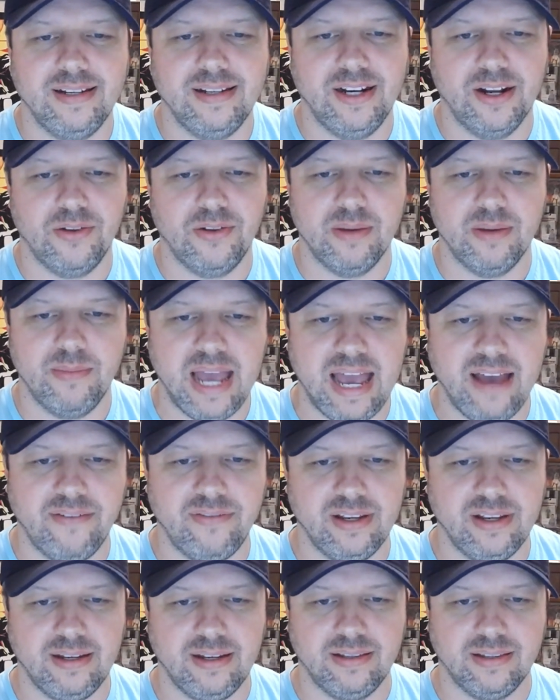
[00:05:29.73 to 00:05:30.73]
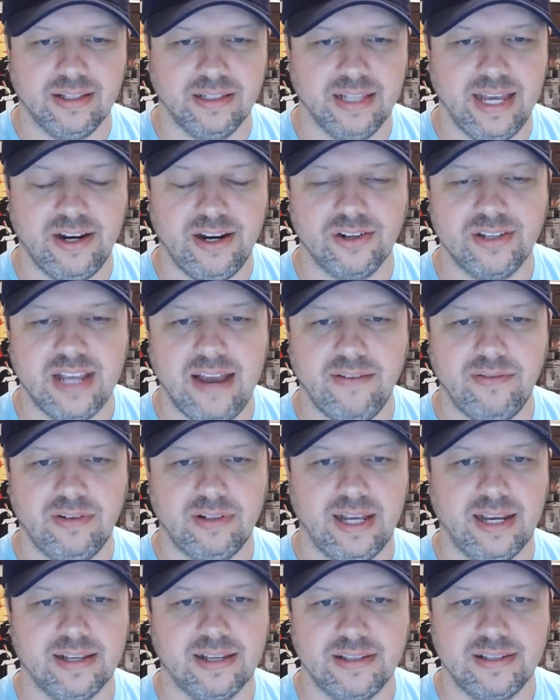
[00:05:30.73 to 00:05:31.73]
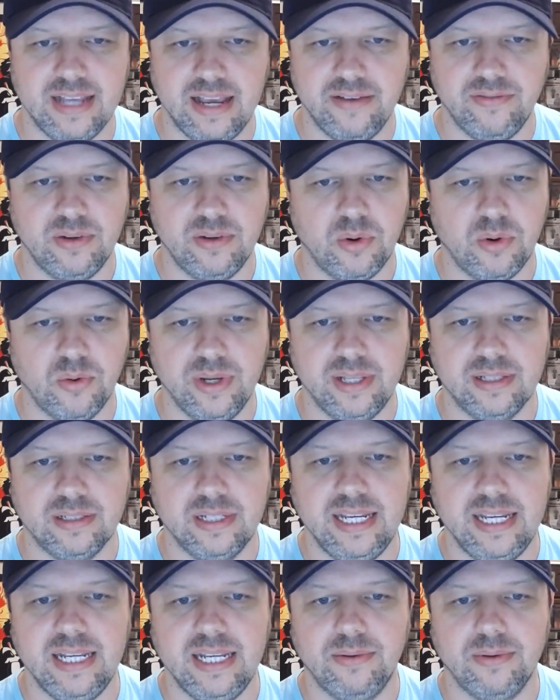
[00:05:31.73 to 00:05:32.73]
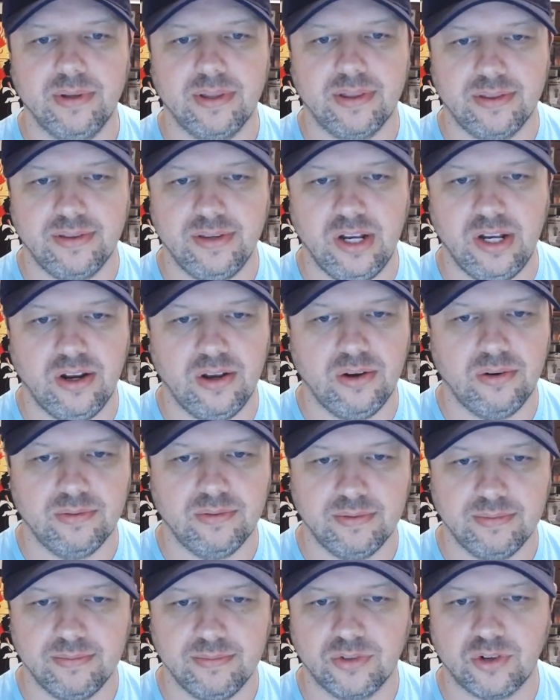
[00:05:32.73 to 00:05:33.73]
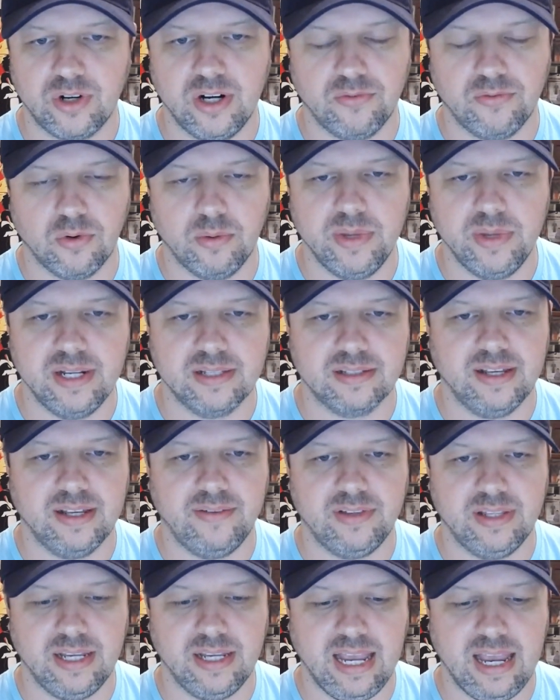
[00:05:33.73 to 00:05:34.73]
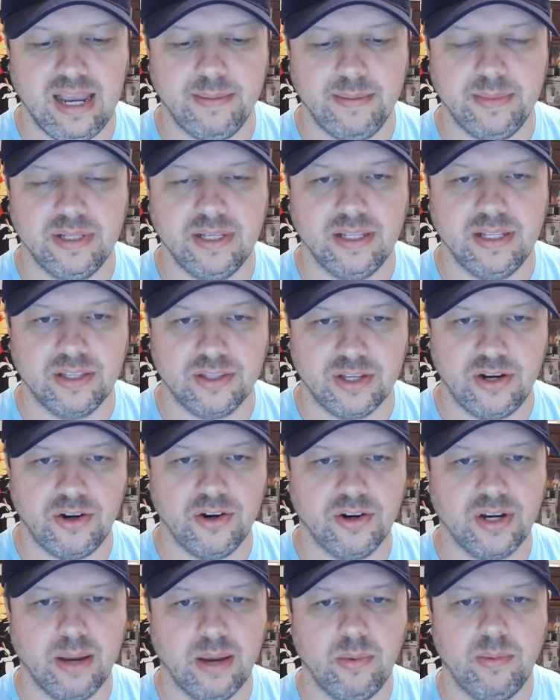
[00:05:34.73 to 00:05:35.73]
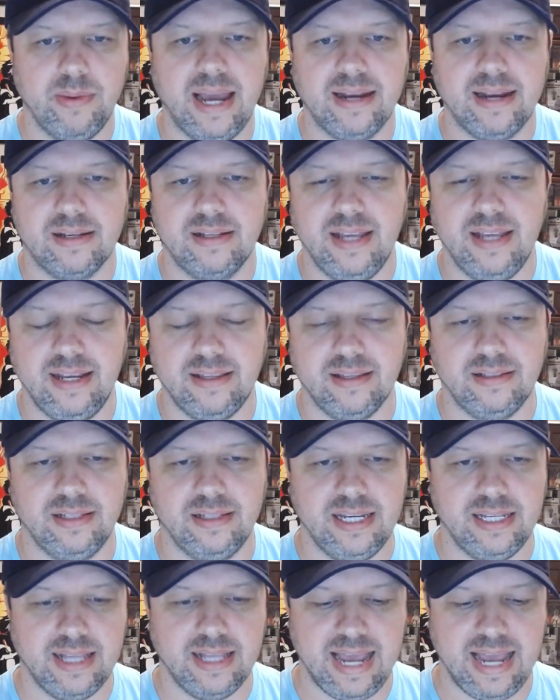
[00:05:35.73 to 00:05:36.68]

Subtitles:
them having, the Lakers having like a 7 point lead with, 3 or 4 minutes left in the game, and then the Thunder coming back to take the lead.